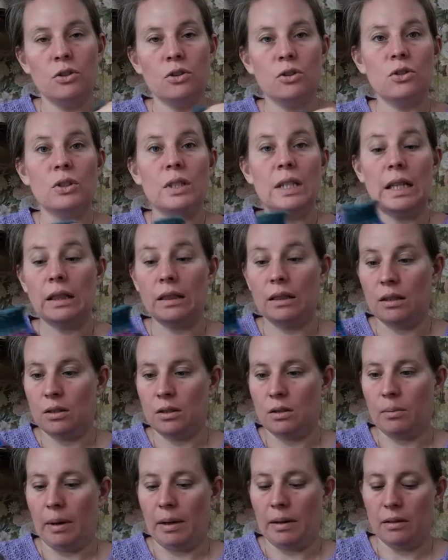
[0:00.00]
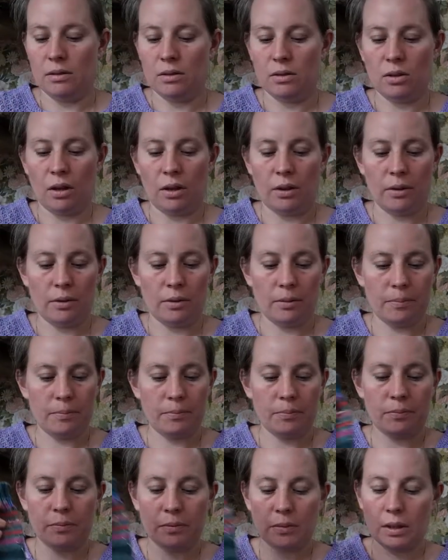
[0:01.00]
knit this one, so
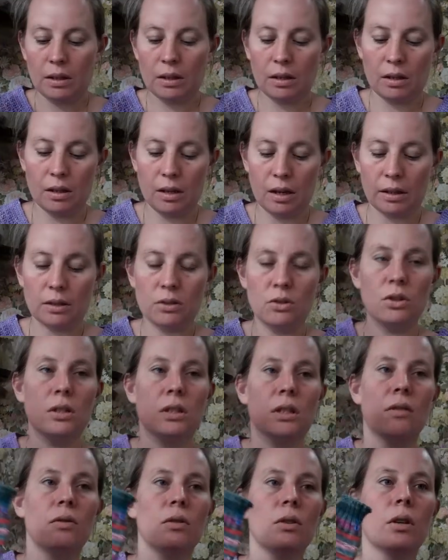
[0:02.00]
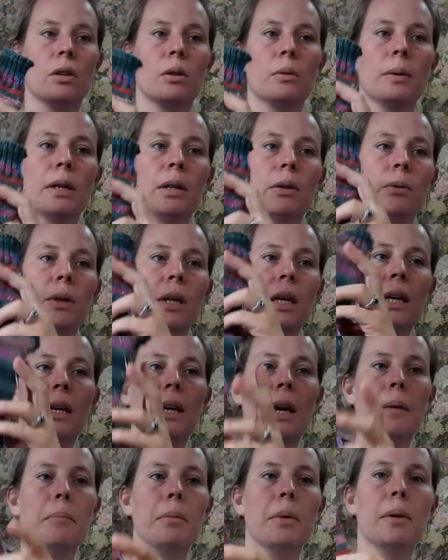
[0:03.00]
I can just give you a quick
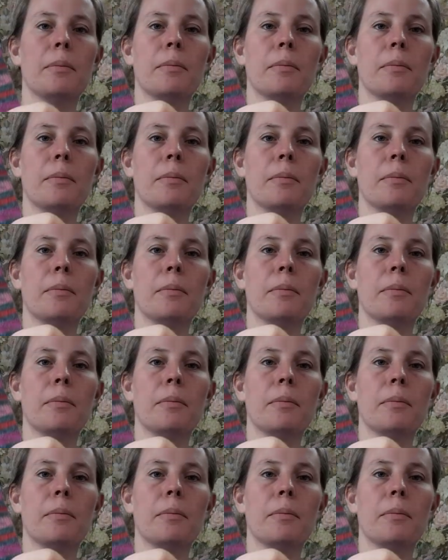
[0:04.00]
recap.